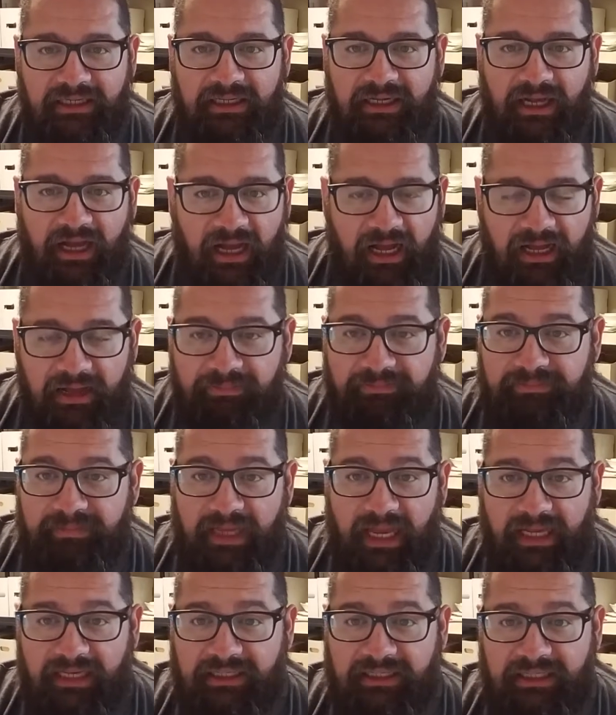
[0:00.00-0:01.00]
And
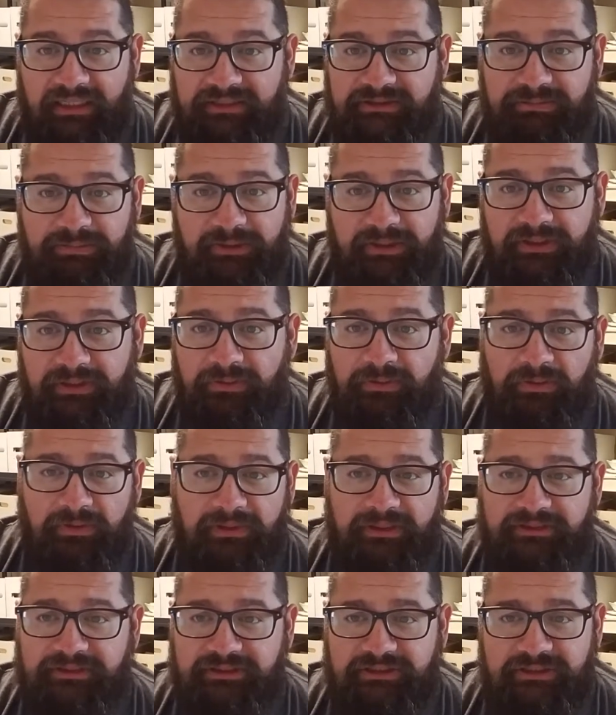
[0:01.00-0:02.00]
it's pretty cool.
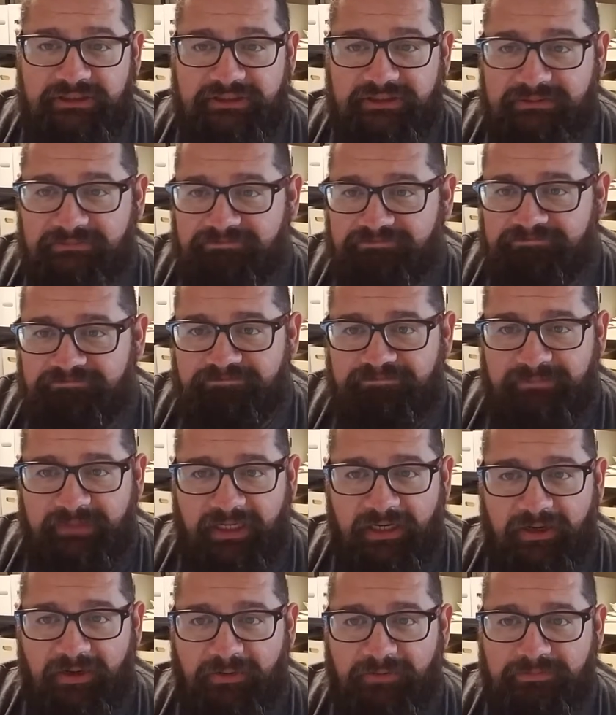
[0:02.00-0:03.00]
It's just,
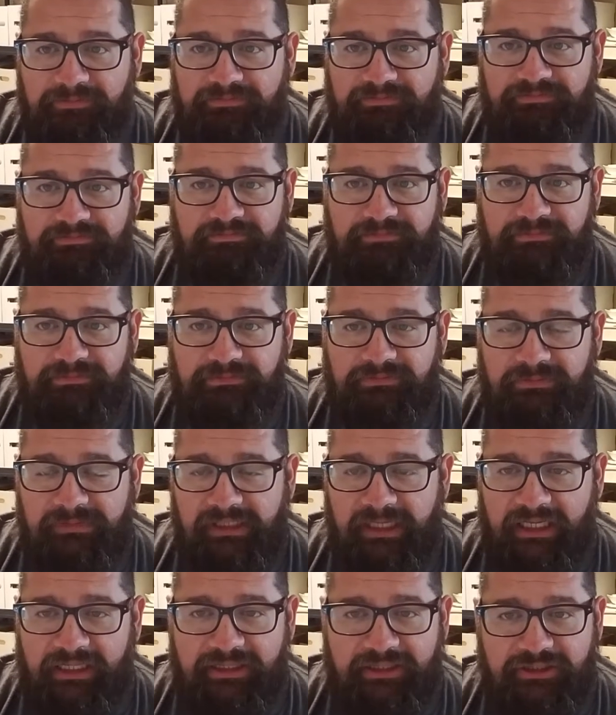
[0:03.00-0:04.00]

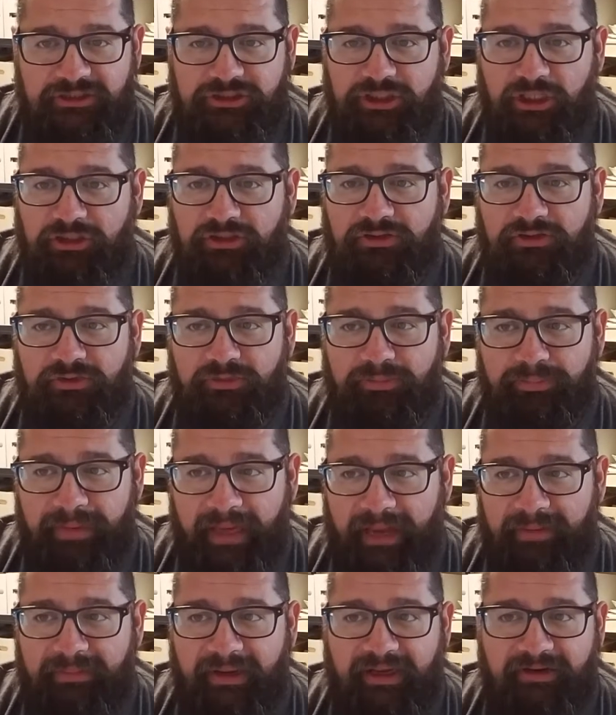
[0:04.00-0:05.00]
in the jungle,
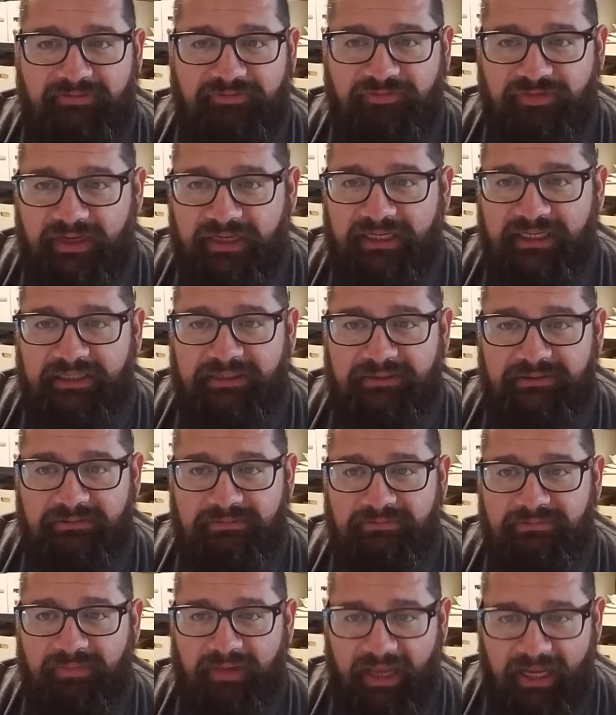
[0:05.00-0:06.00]
Batman fighting
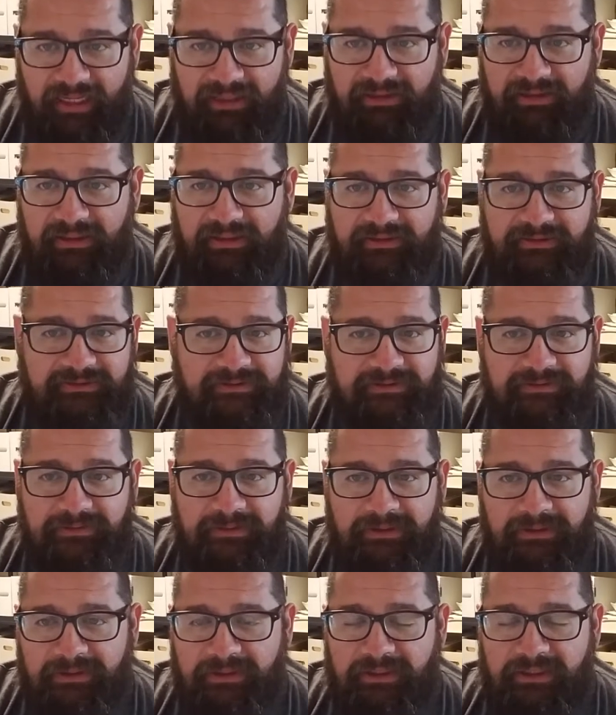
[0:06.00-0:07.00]
aliens.
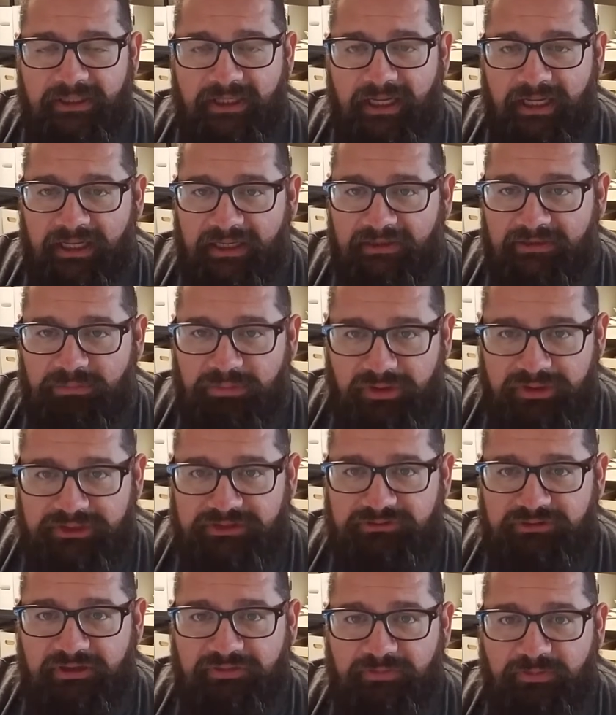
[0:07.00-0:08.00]
Pretty
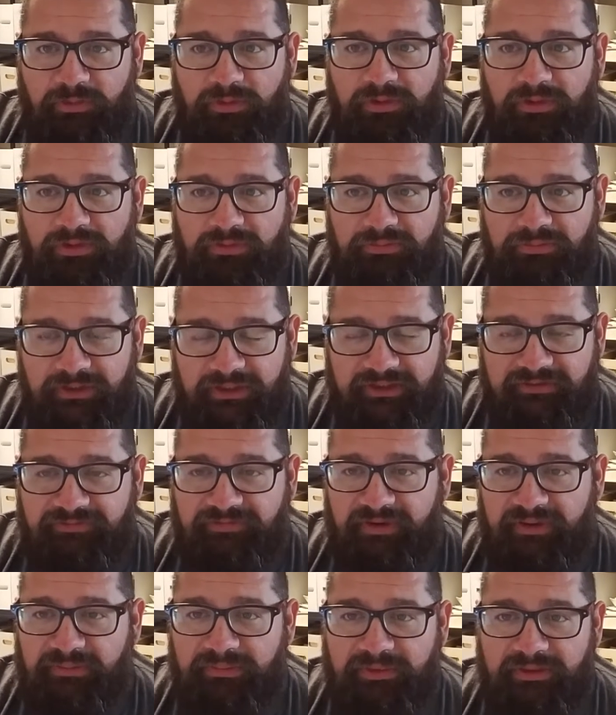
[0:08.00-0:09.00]
straightforward, really
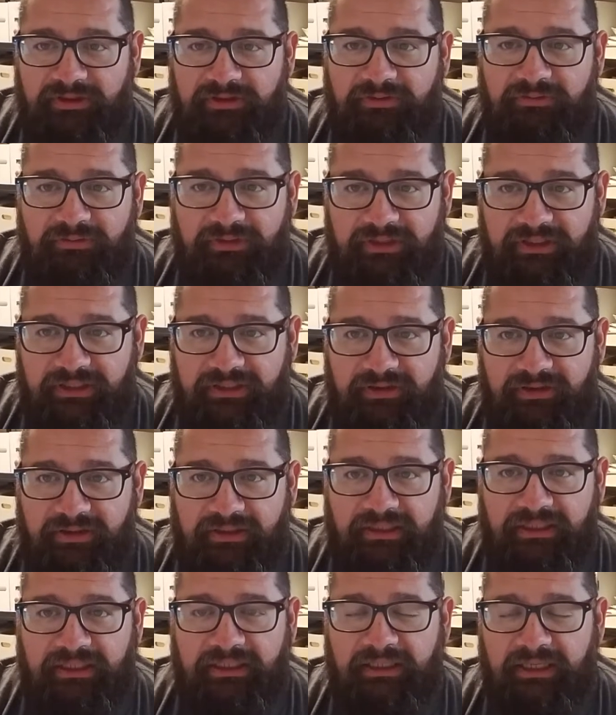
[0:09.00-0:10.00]
fun book, really
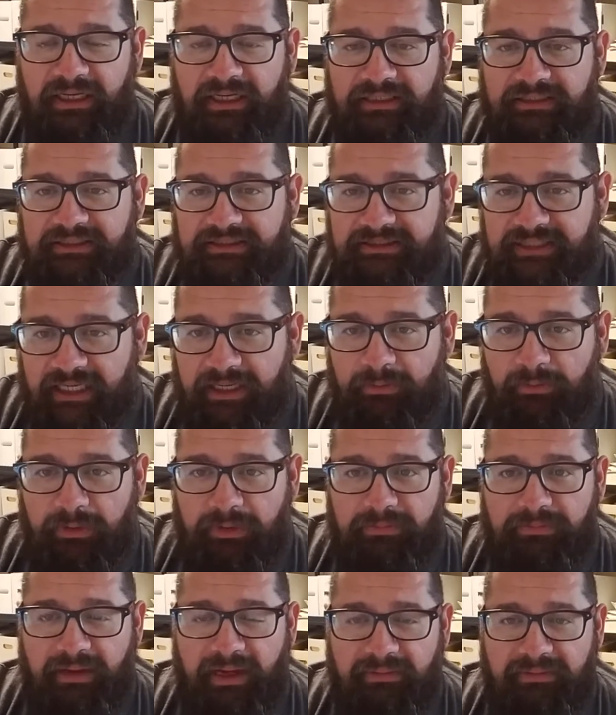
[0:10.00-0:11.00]
good. The second
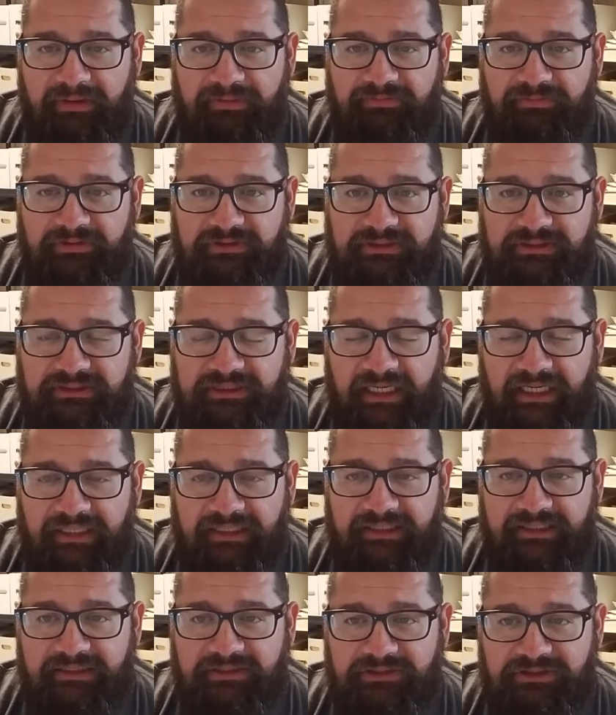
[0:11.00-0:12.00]
one, Batman vs.
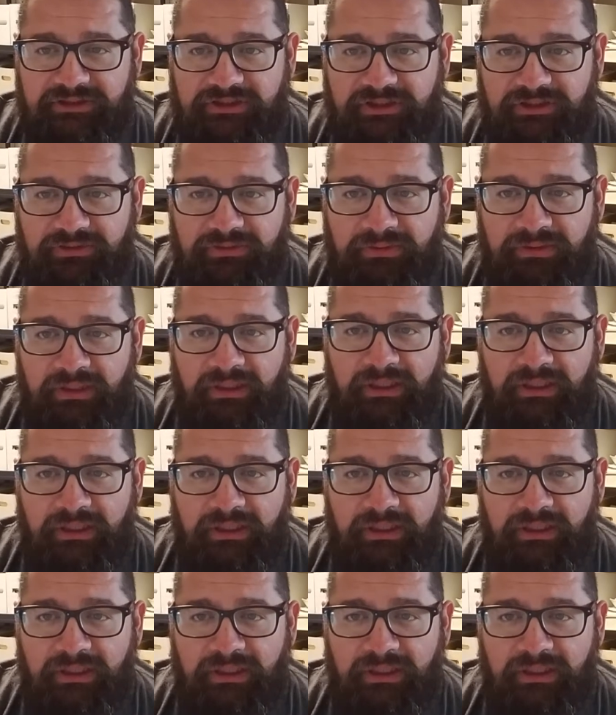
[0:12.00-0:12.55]
Aliens 2,